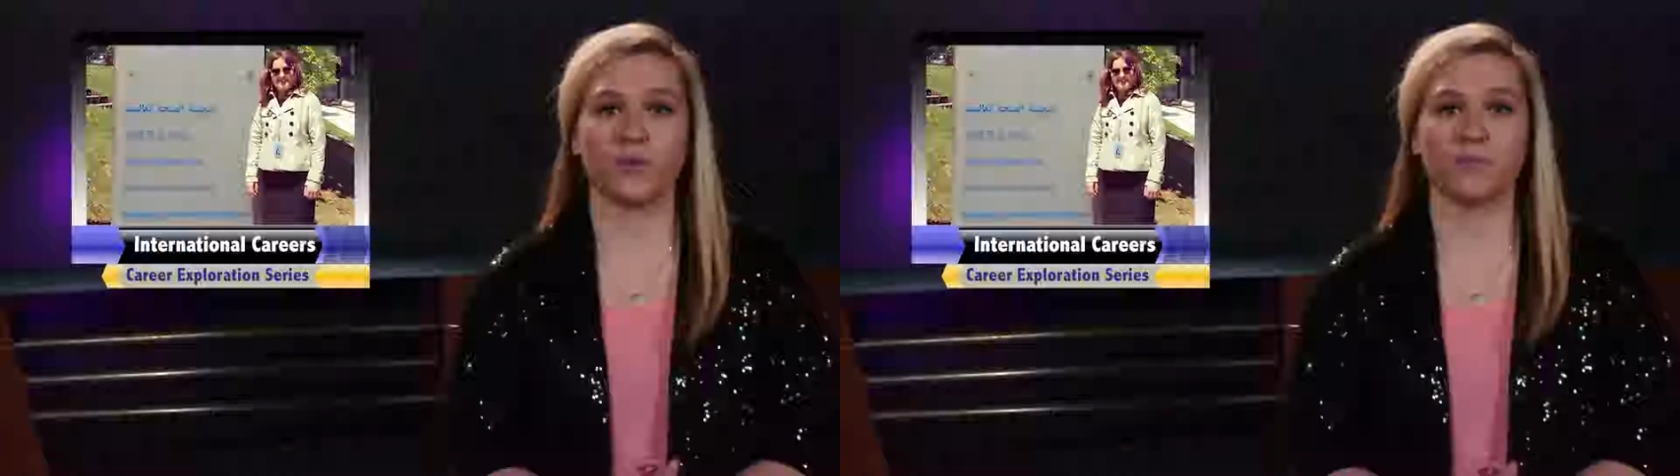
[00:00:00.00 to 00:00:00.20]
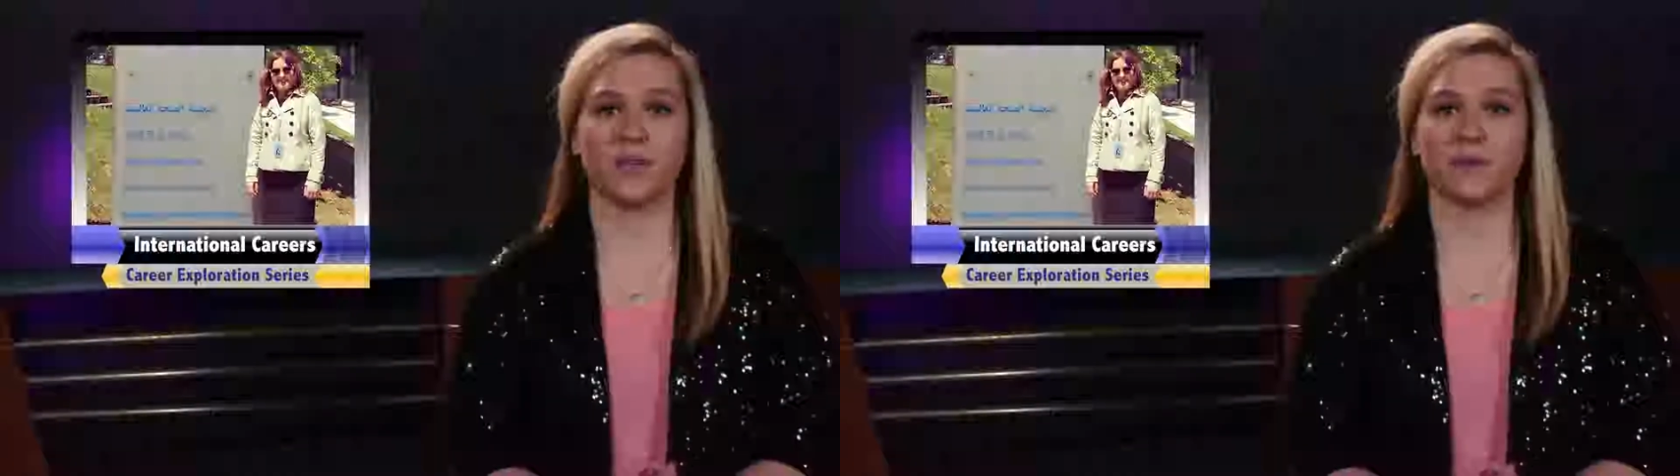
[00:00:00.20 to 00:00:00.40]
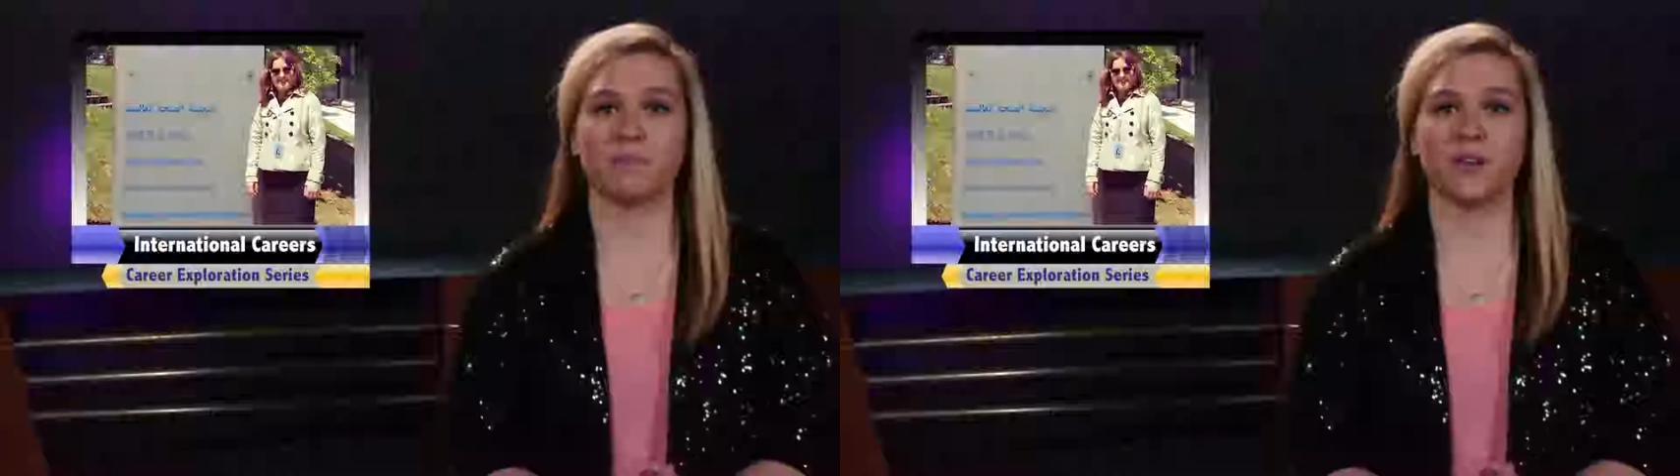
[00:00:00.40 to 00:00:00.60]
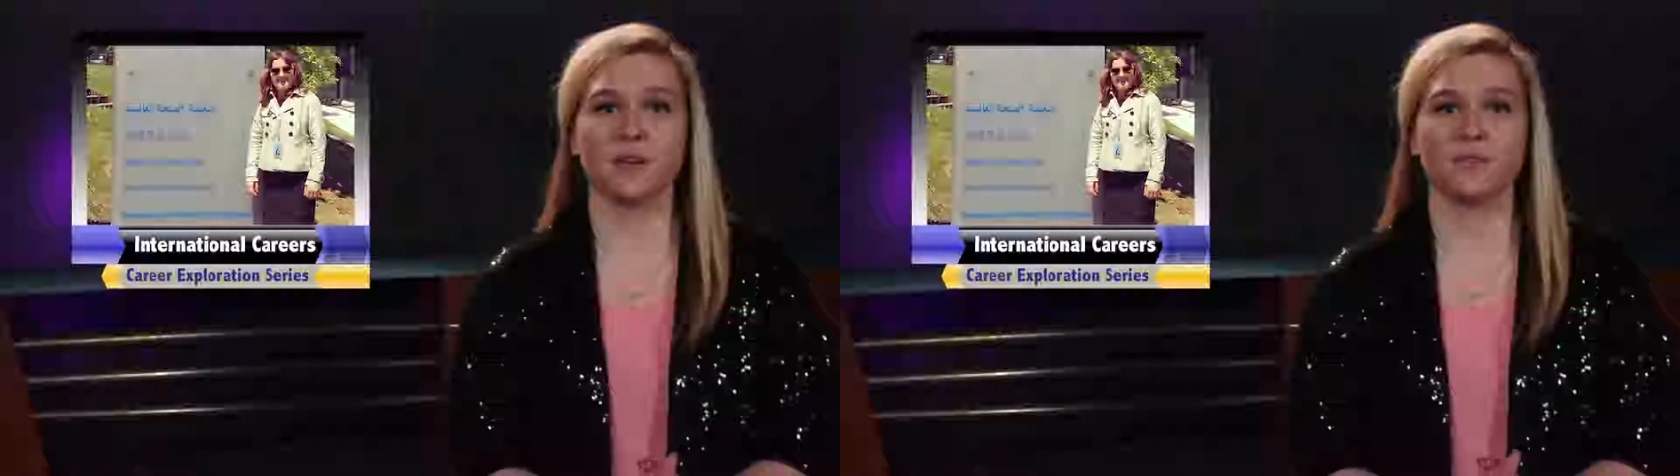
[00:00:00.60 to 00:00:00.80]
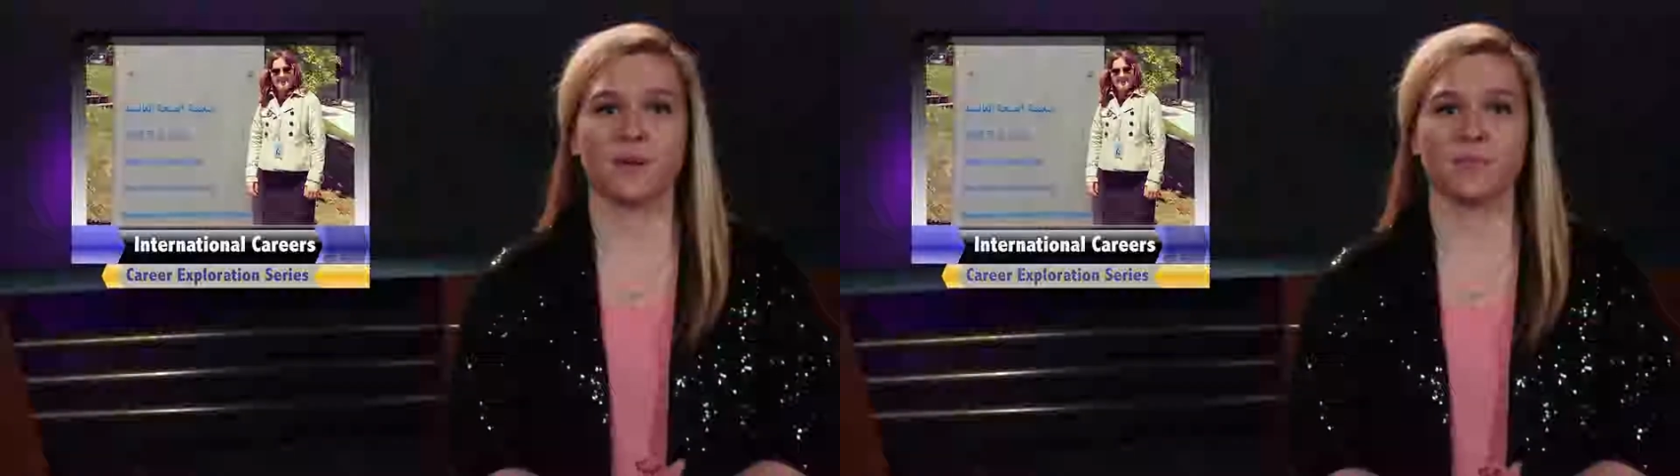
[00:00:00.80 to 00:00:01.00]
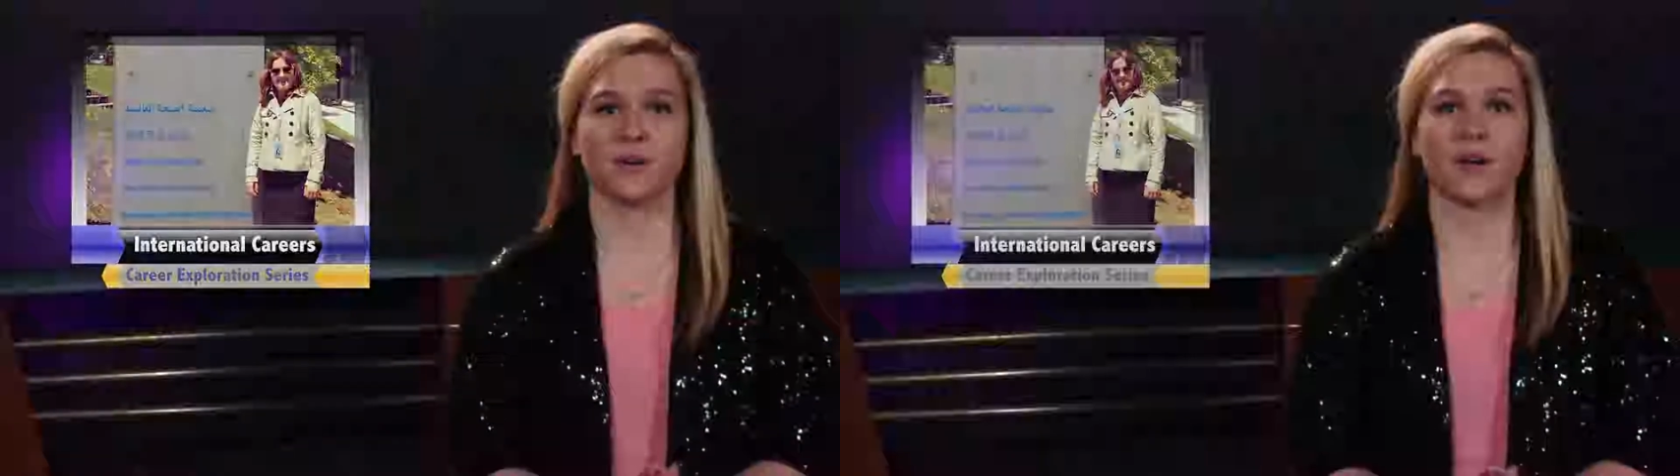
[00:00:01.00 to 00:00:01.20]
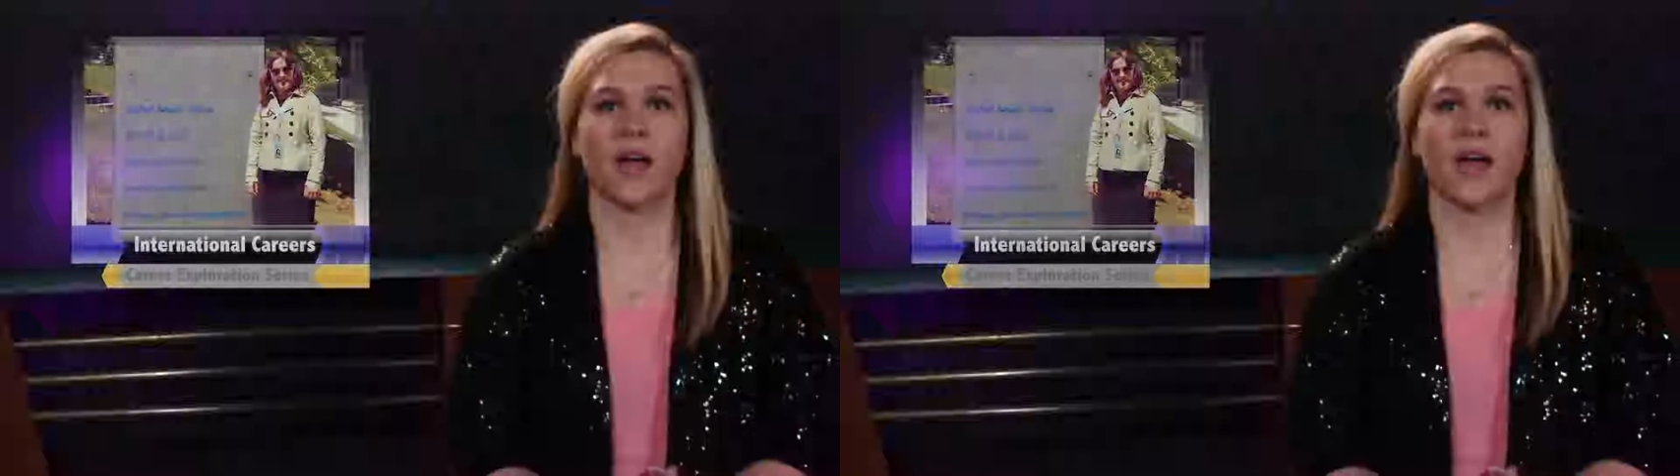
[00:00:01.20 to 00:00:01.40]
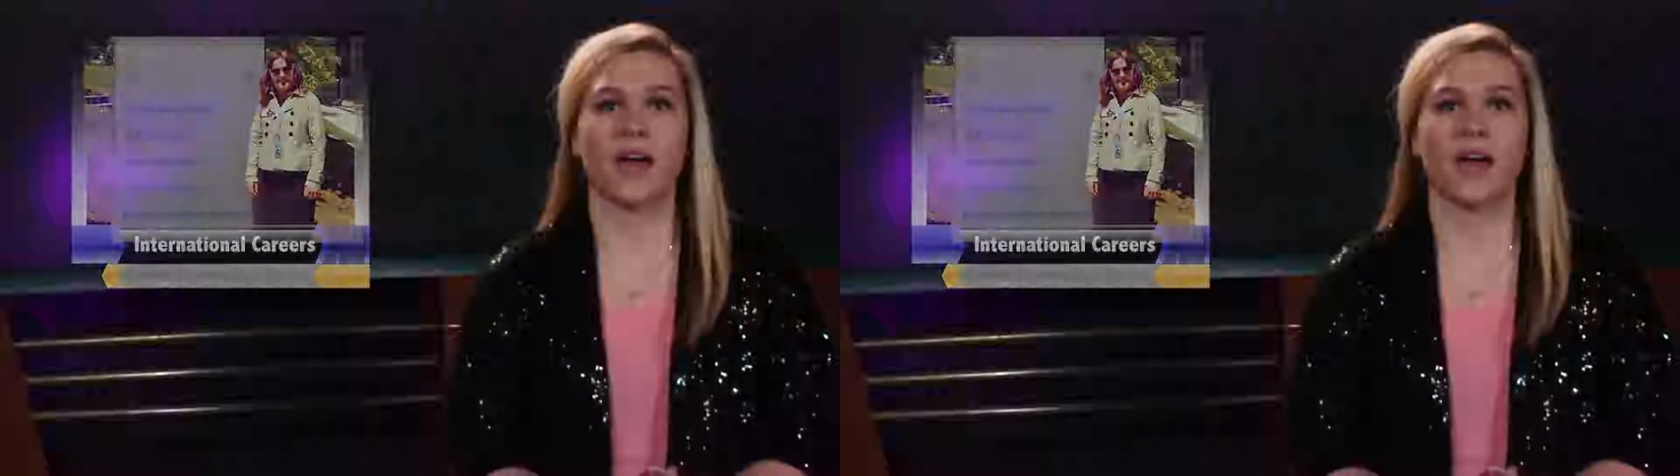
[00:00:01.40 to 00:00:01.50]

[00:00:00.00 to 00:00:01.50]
will be in mid-November